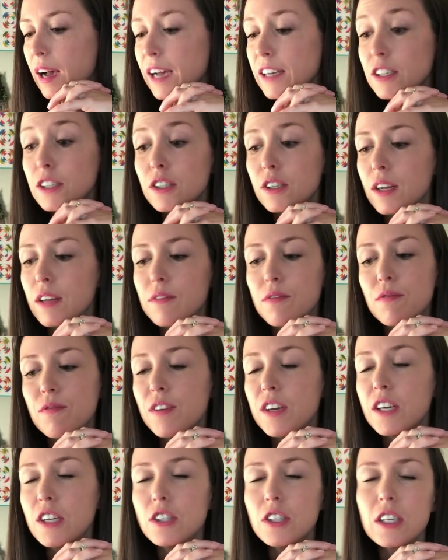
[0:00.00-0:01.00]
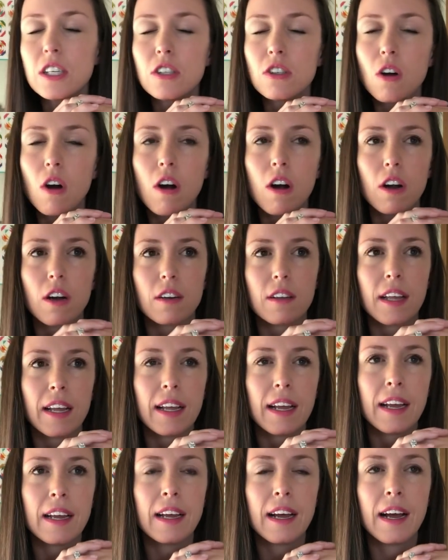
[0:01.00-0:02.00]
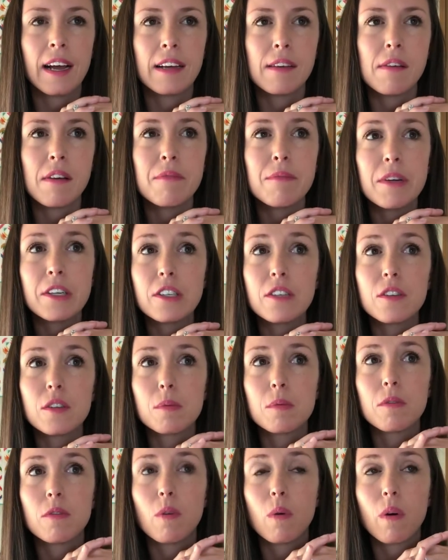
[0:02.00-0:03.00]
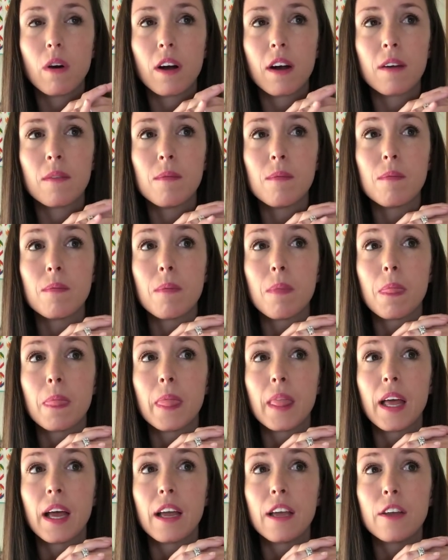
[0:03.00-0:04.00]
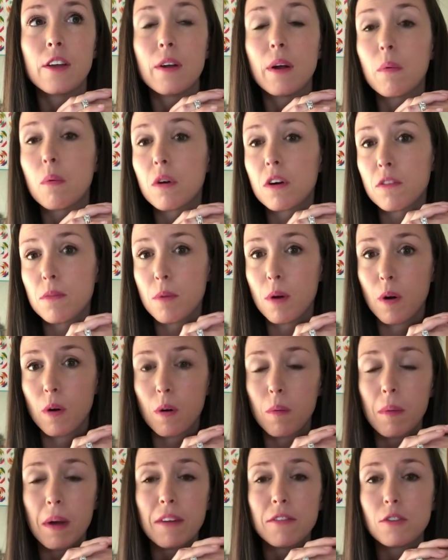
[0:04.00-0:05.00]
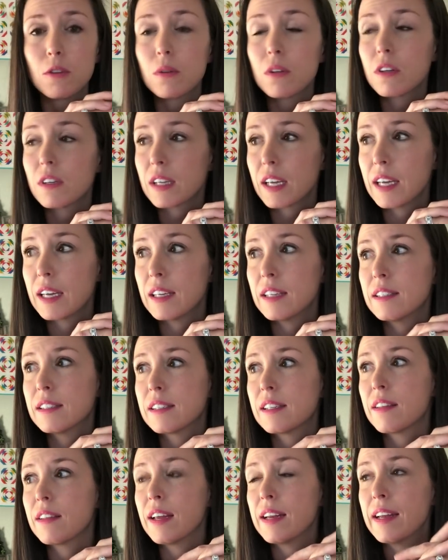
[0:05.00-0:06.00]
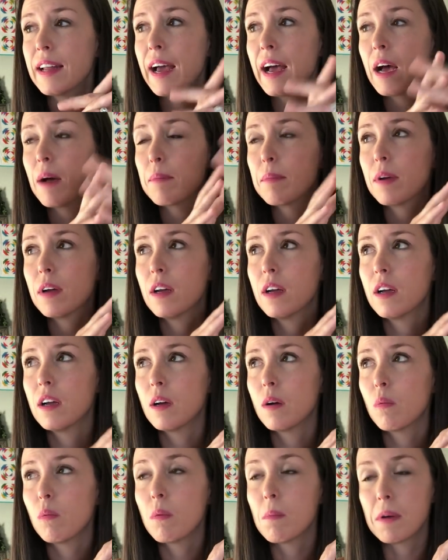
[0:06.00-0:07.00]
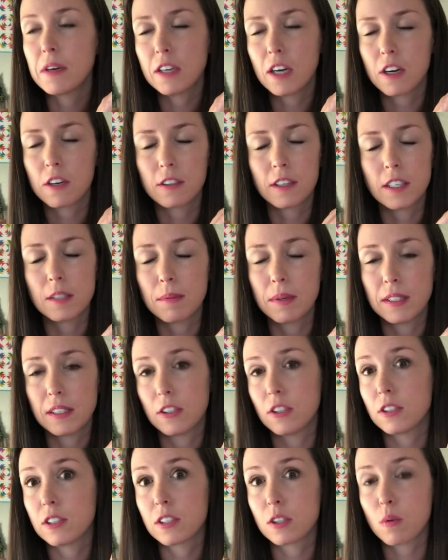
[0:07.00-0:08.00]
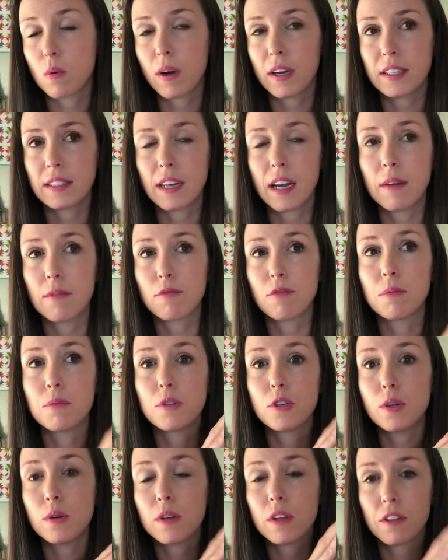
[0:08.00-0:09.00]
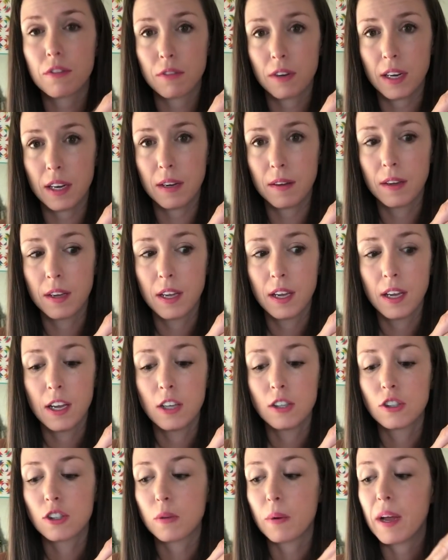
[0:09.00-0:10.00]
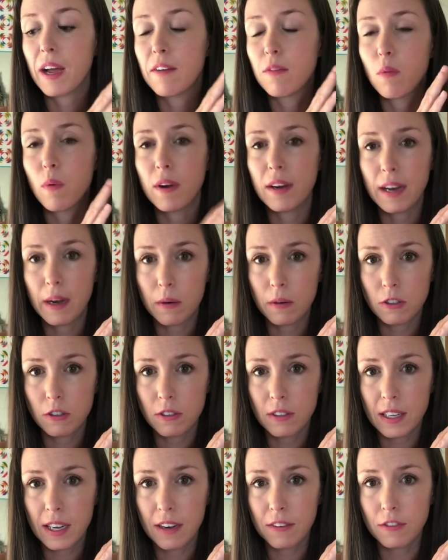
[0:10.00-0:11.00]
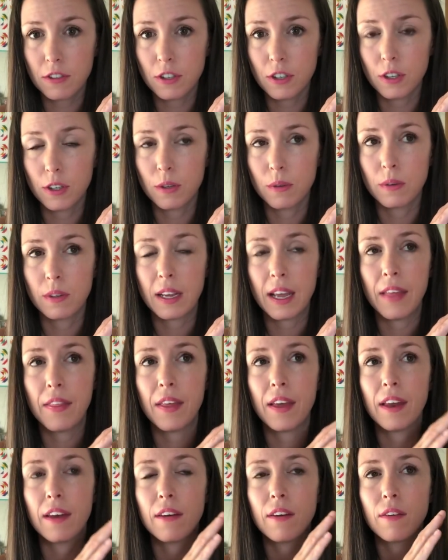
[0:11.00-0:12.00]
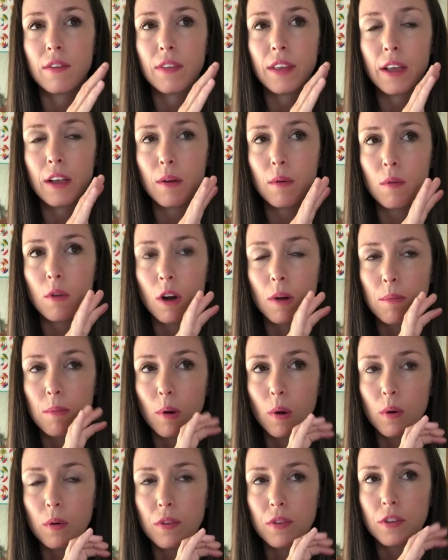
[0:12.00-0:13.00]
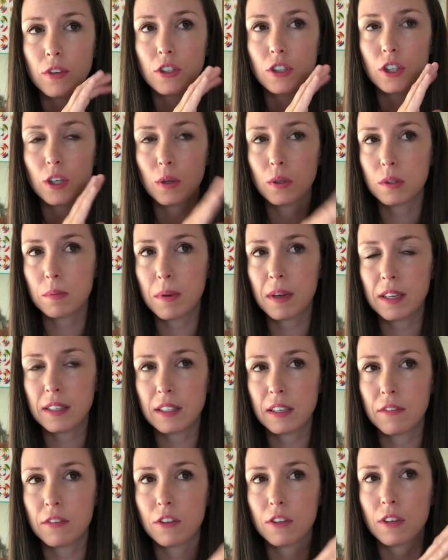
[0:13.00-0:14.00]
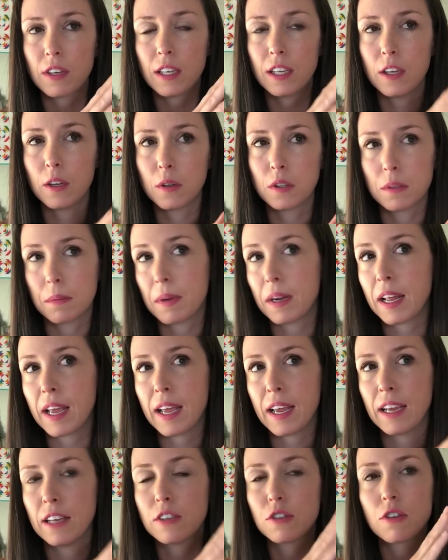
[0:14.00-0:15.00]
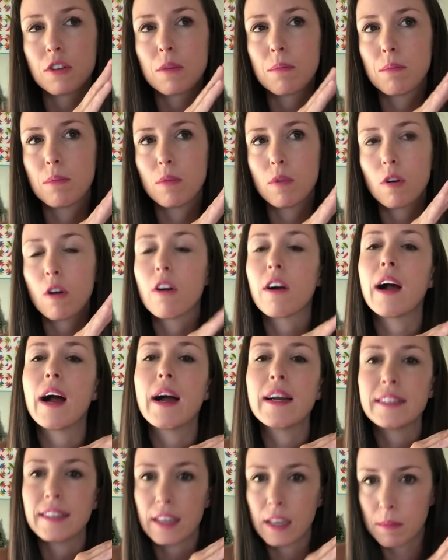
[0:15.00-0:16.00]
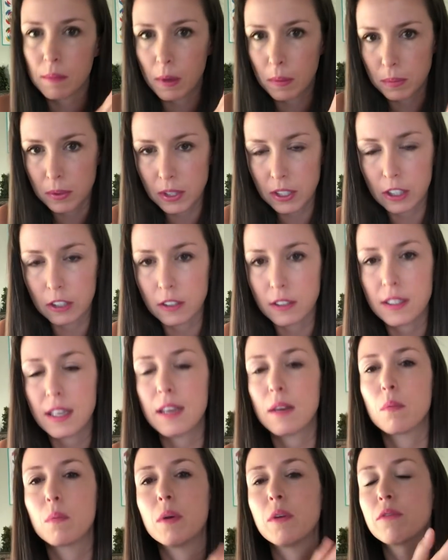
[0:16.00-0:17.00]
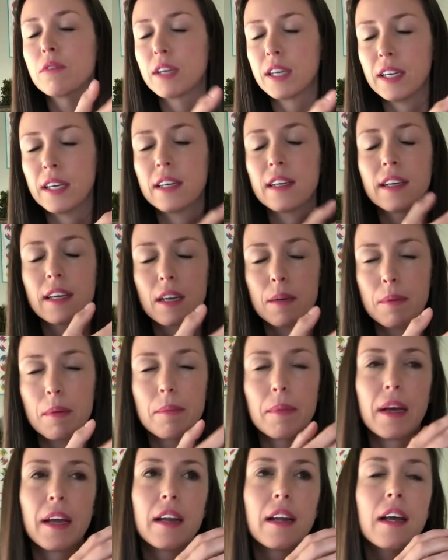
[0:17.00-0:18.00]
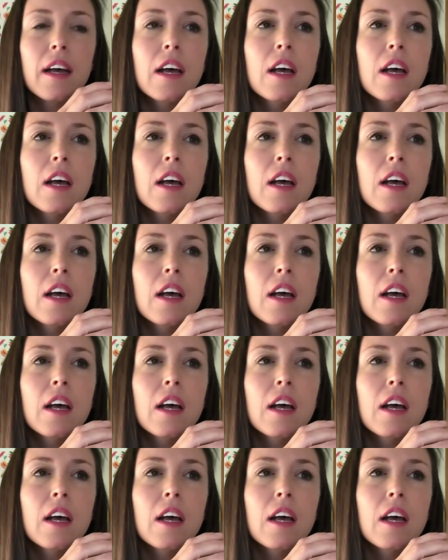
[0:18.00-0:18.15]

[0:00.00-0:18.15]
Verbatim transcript: I just, finishing is hard. Like I, I, I've mentioned this before, you know, I work from home. I have two little kids. They nap. Well, my daughter does. My son just has quiet time from two to three. So I have one hour during the afternoon, and then they are both. She goes to bed at seven thirty. He goes to bed at eight. So they're, or I take them upstairs then, and we read and get them in bed.